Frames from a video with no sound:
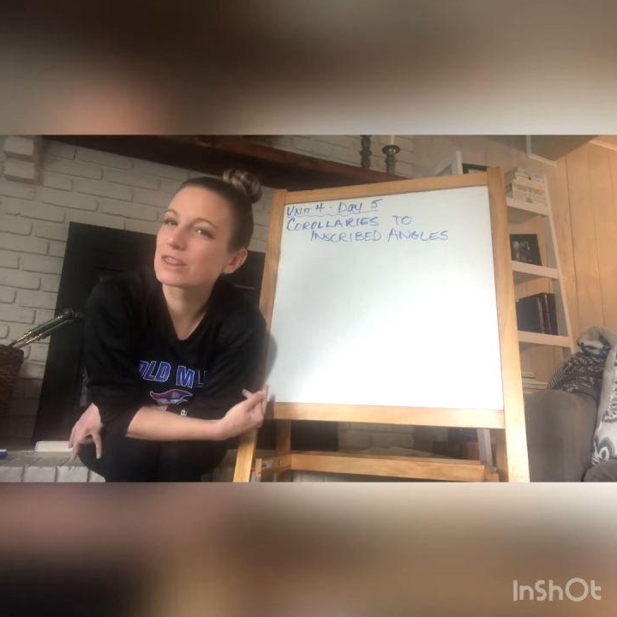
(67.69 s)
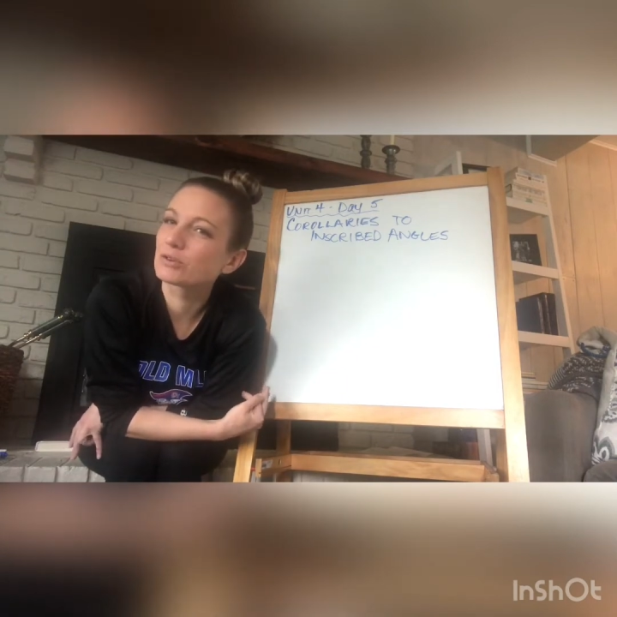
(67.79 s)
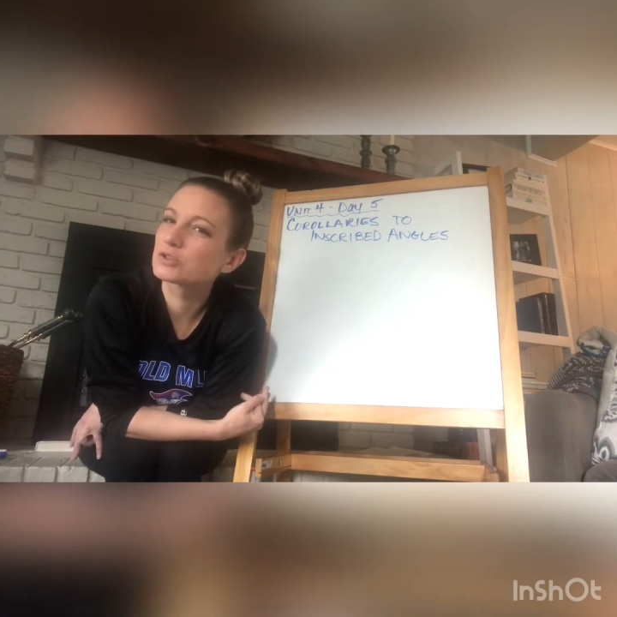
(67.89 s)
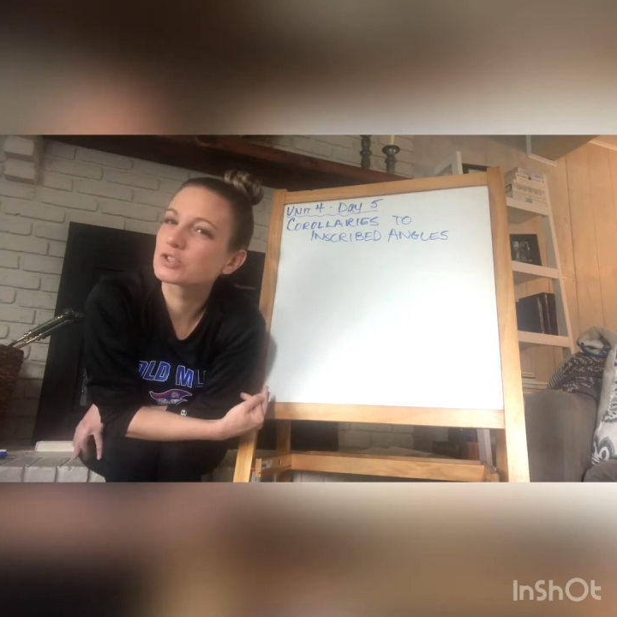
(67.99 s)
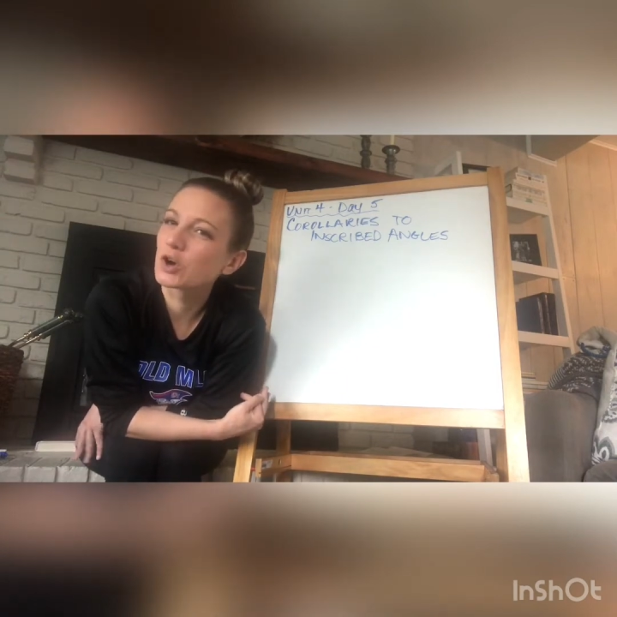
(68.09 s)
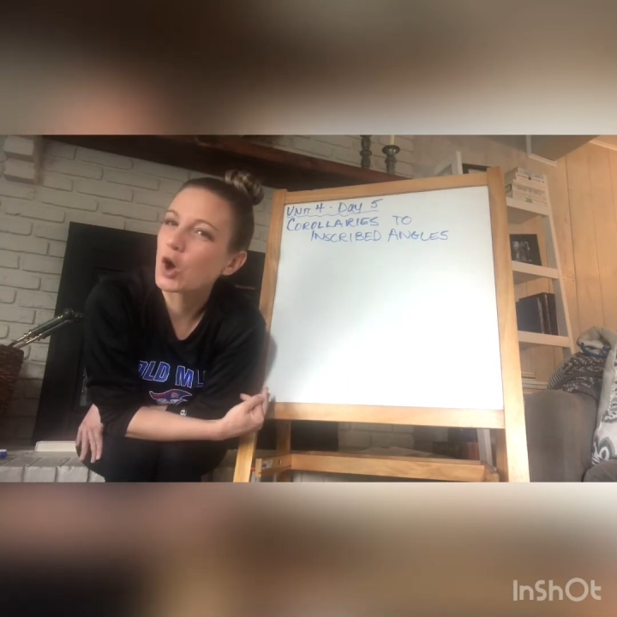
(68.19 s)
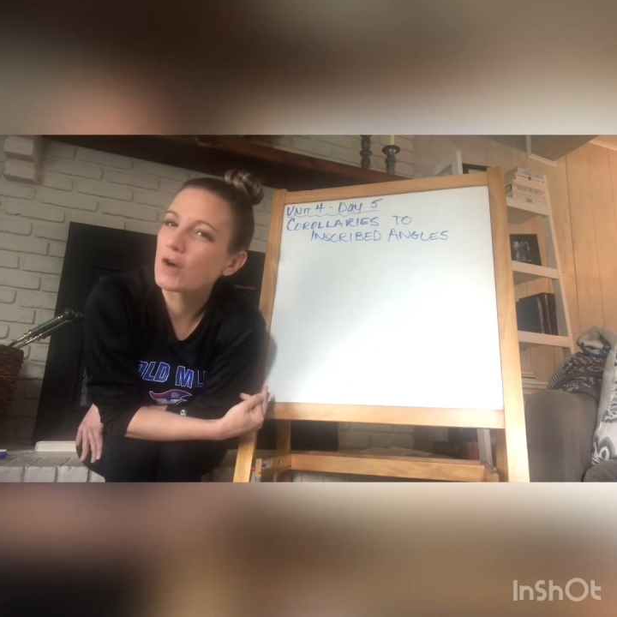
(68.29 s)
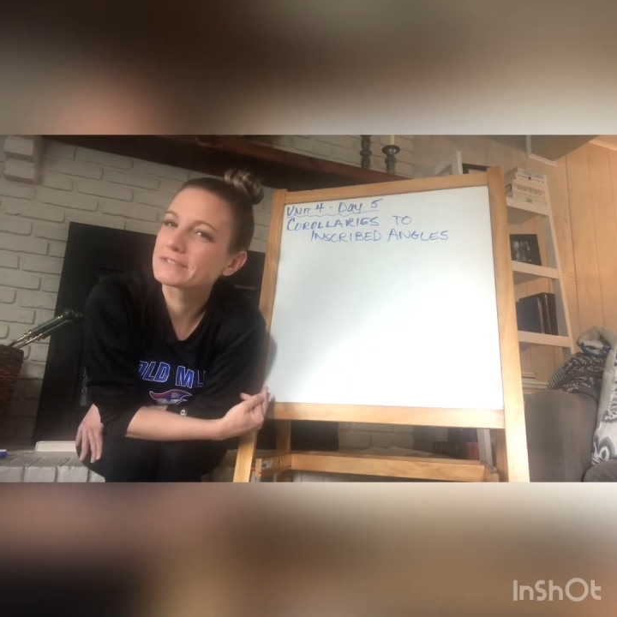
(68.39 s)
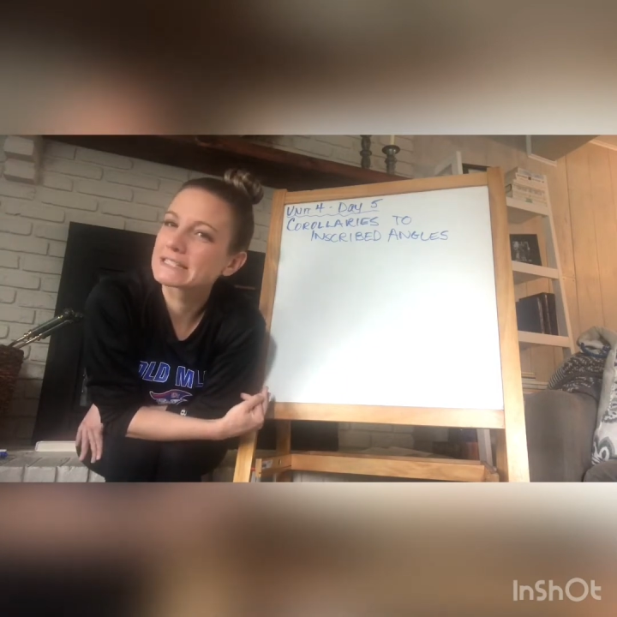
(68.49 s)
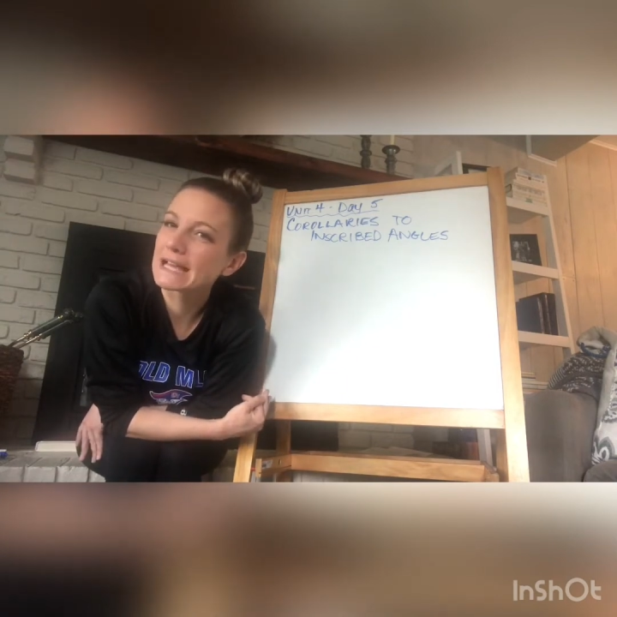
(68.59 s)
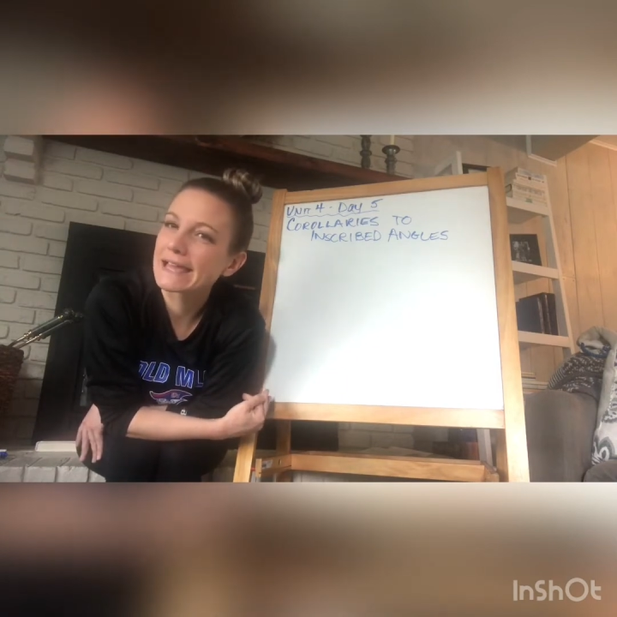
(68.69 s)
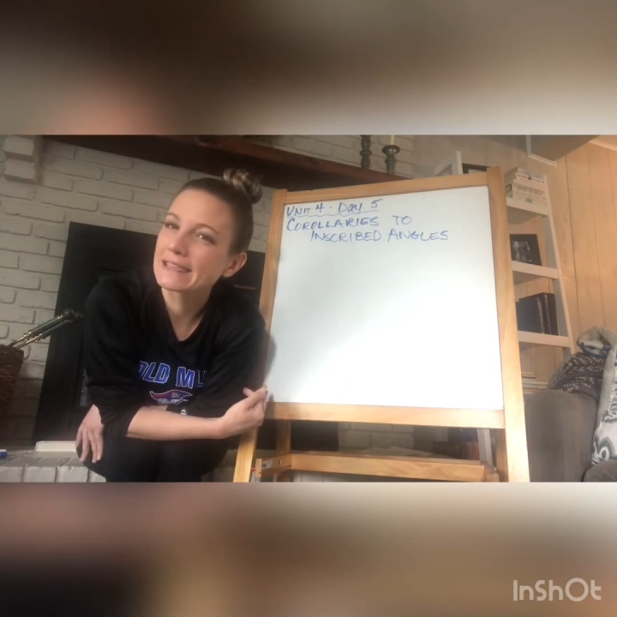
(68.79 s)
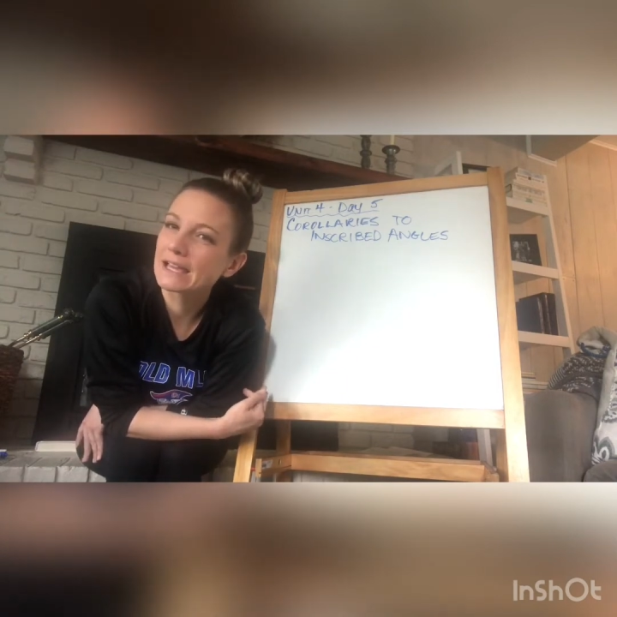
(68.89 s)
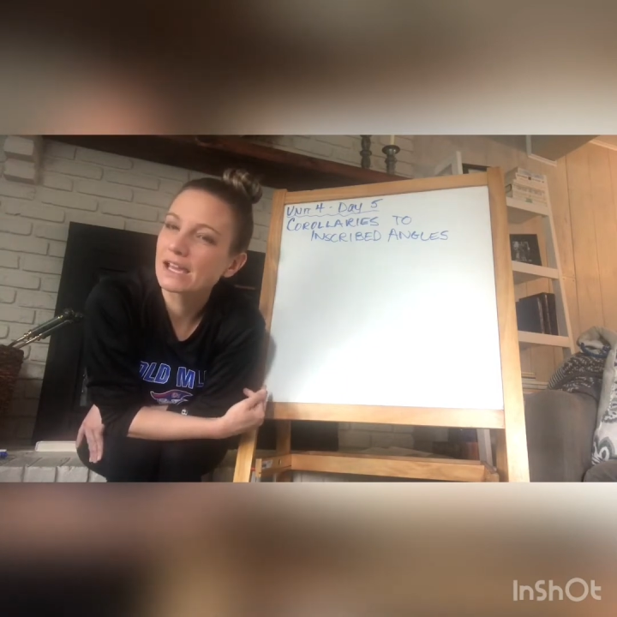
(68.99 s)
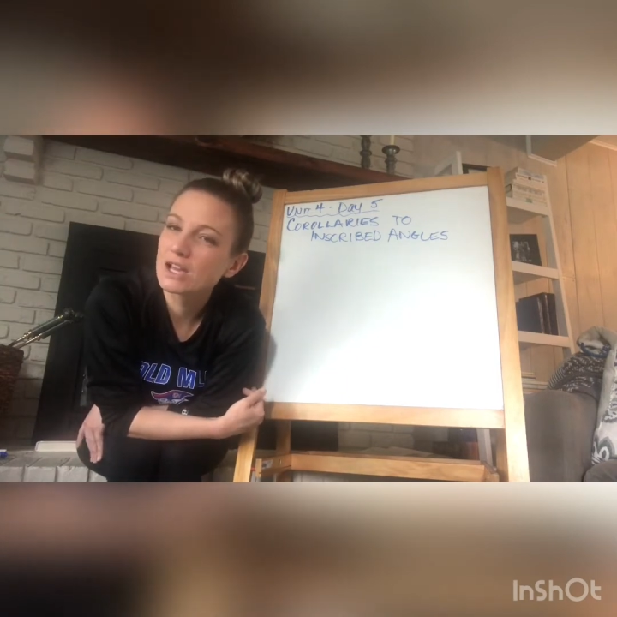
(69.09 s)
throws her off
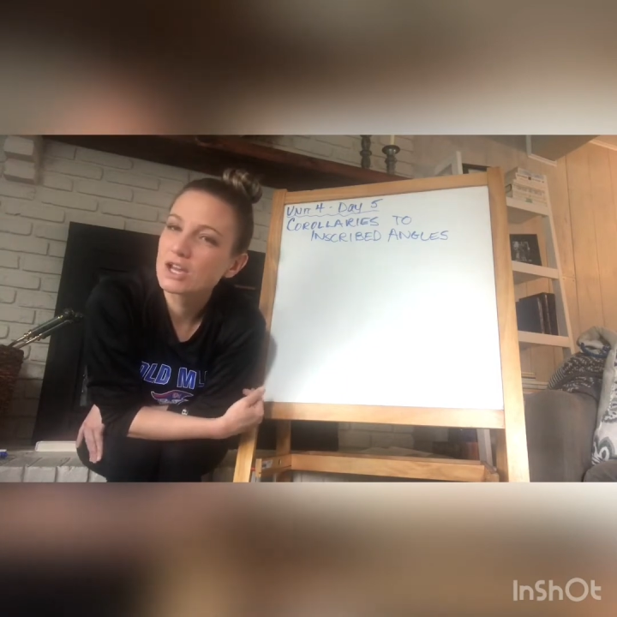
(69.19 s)
slightly.